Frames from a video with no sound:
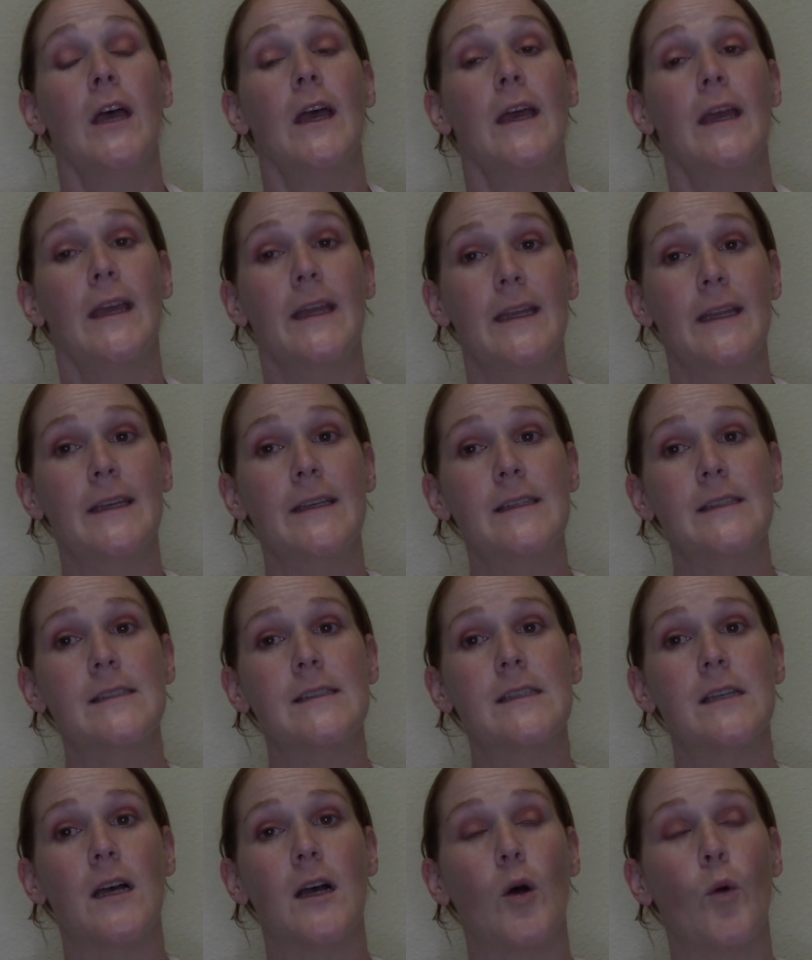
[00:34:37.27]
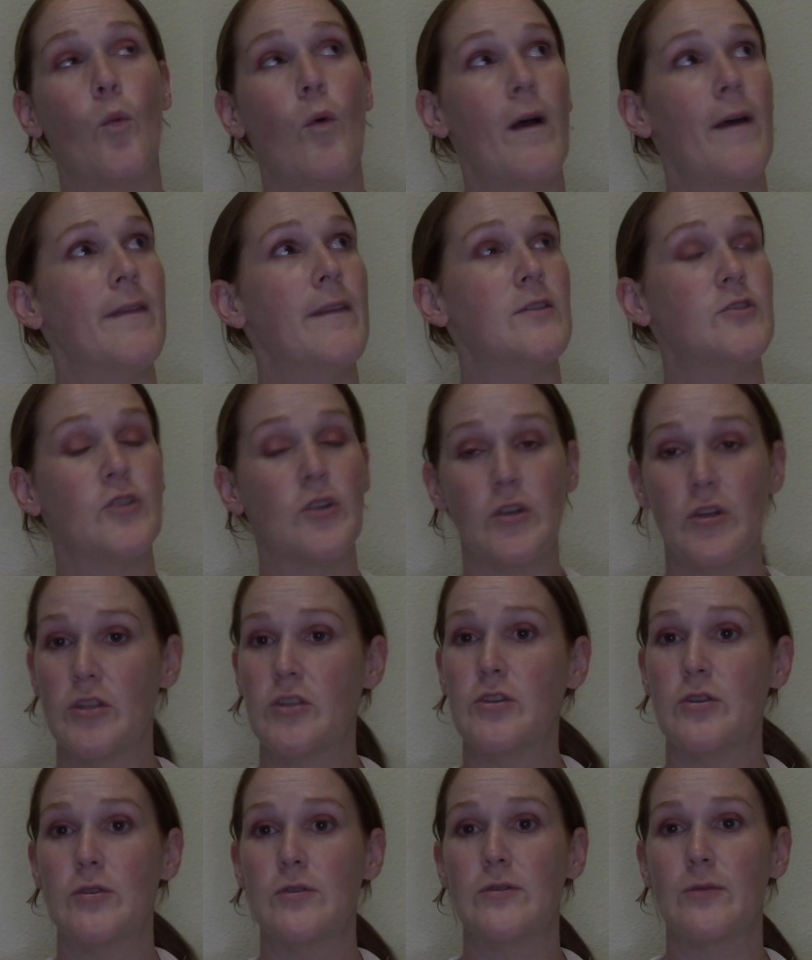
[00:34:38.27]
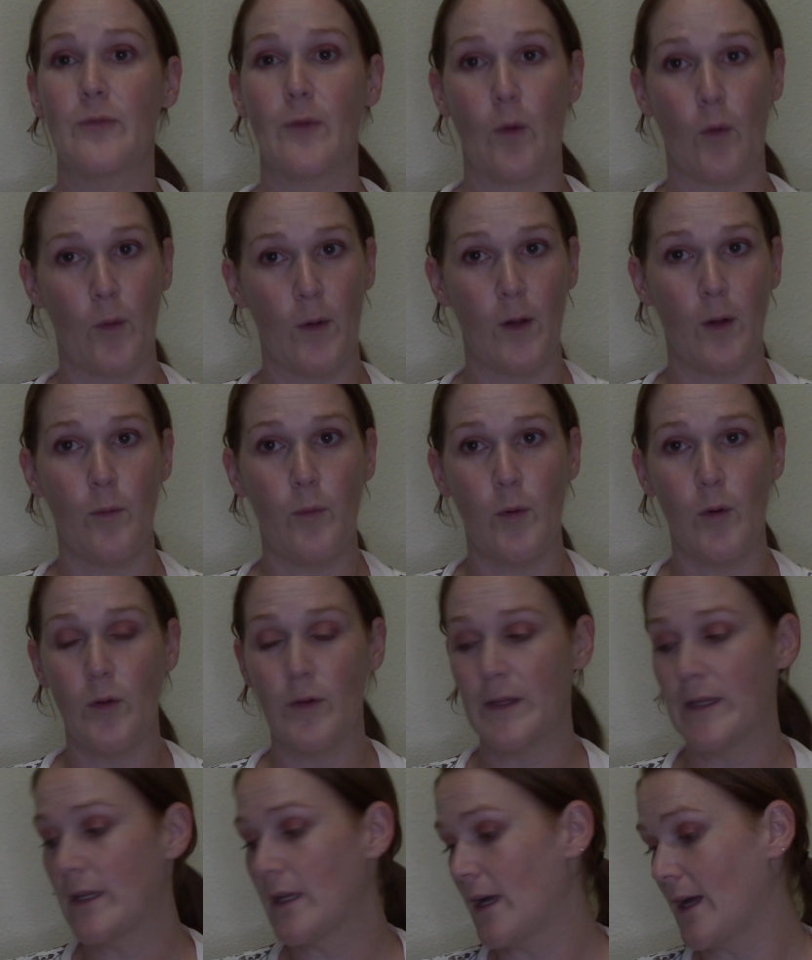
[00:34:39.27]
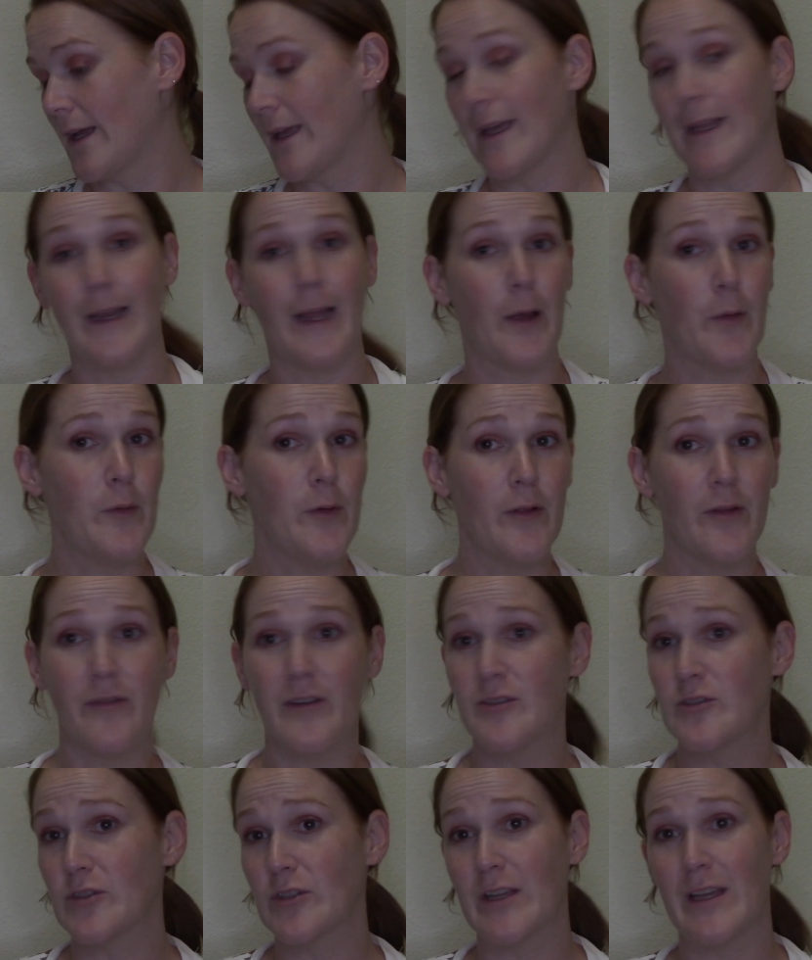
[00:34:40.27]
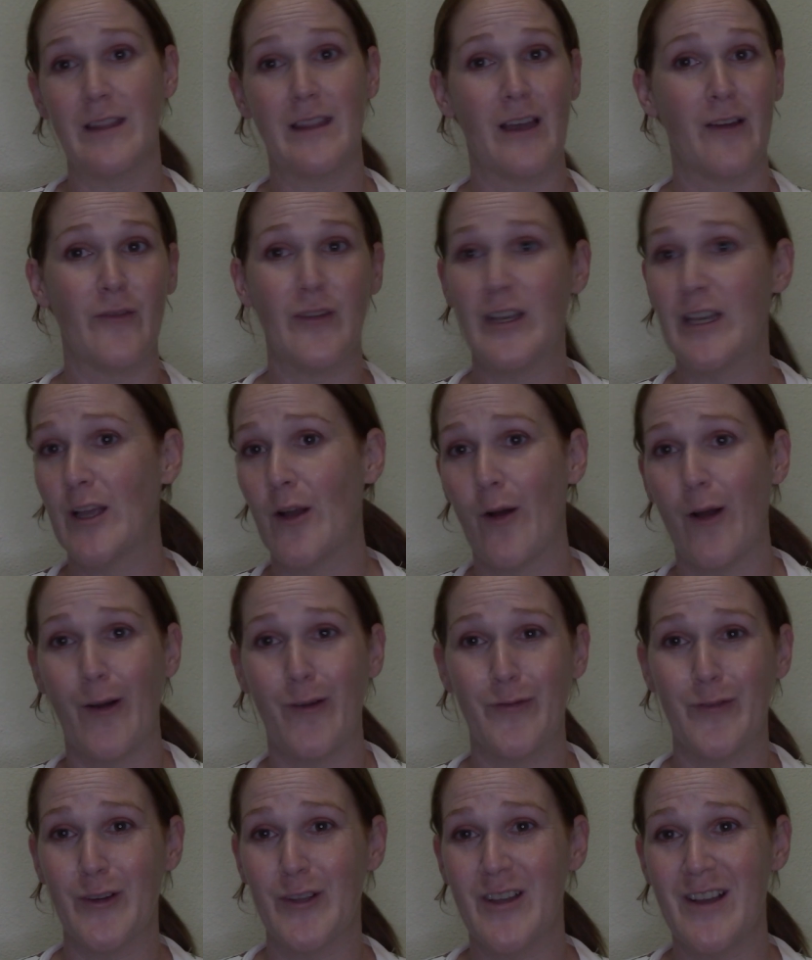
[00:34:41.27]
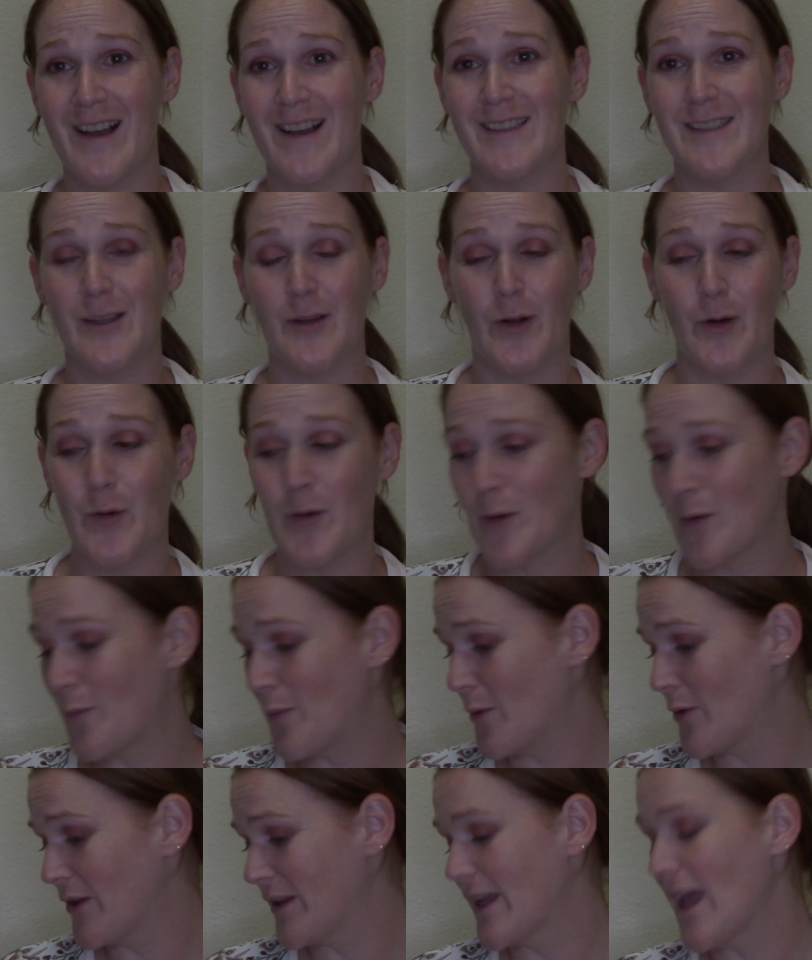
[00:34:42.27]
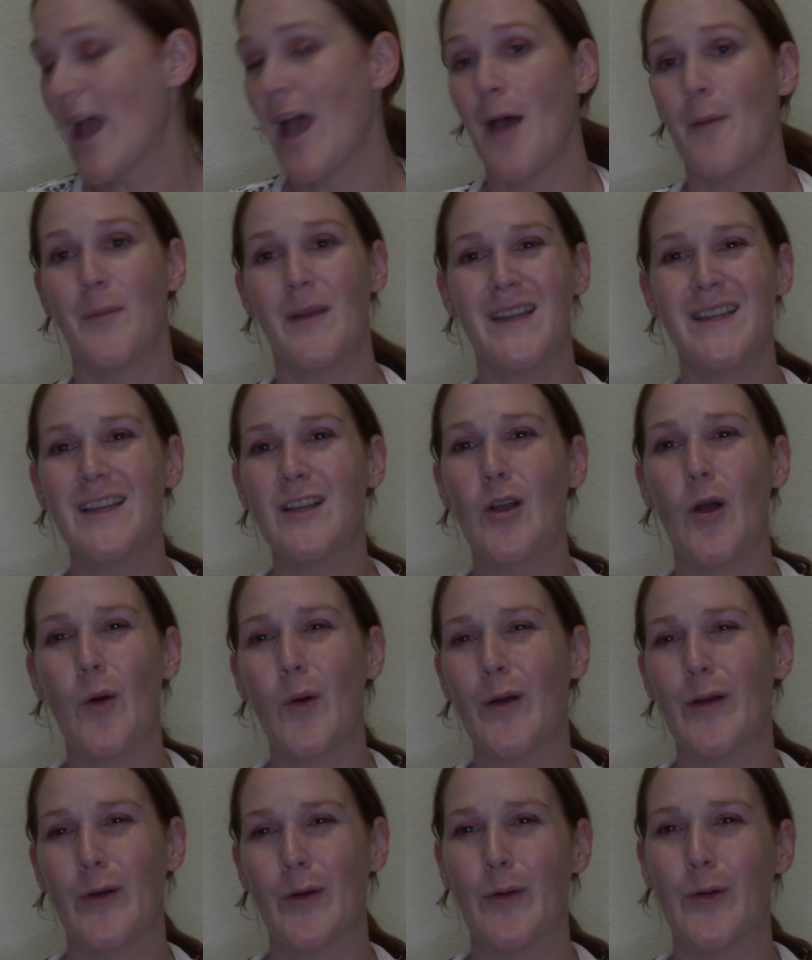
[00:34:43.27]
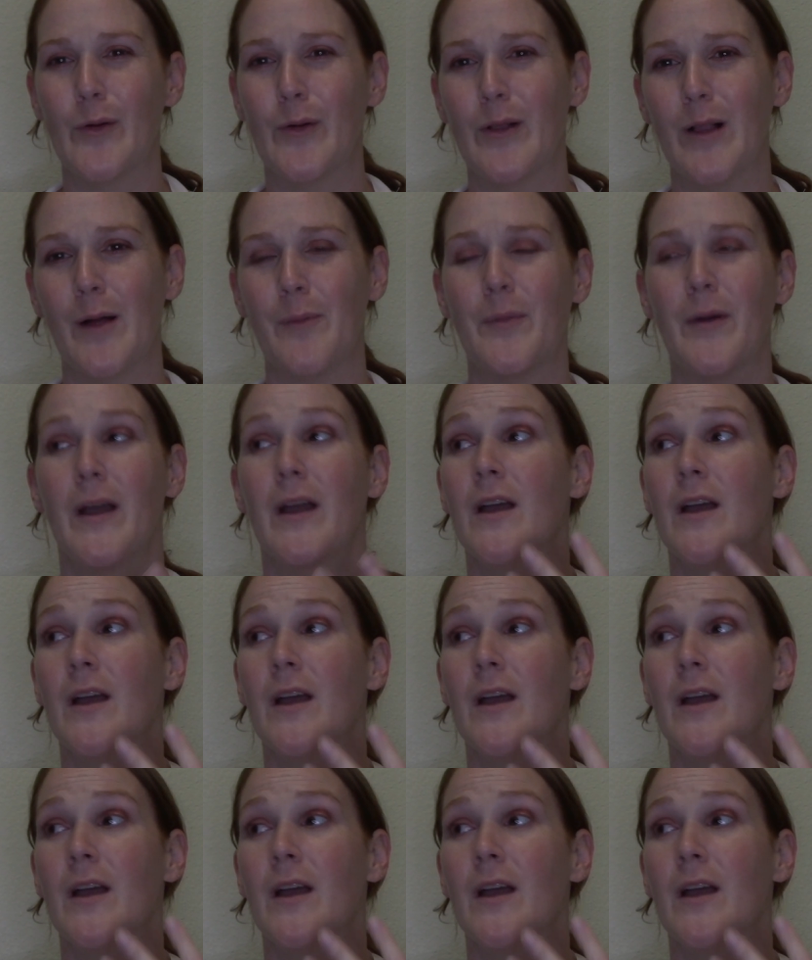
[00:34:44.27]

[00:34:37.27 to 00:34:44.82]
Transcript: It is one that you could use for oil pulling. Again, I will eventually get that video out for you guys on oil pulling, but I did go and Google up